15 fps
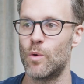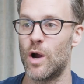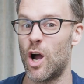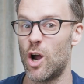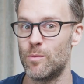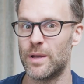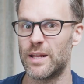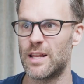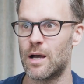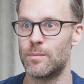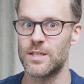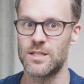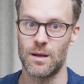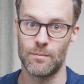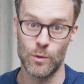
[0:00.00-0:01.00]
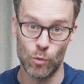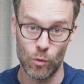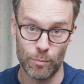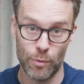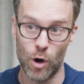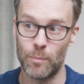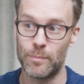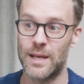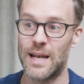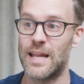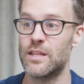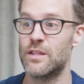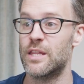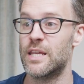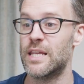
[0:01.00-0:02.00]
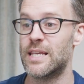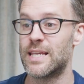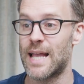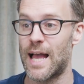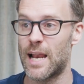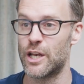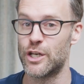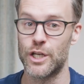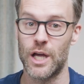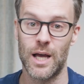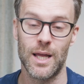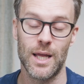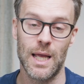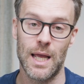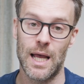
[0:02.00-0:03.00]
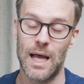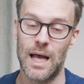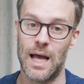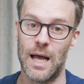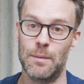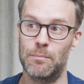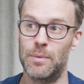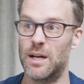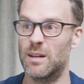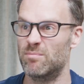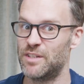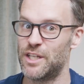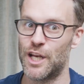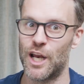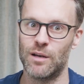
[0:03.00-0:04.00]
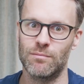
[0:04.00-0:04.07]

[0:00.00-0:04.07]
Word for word: We're hoping there'll be some that will populate the calendar, um, but you know,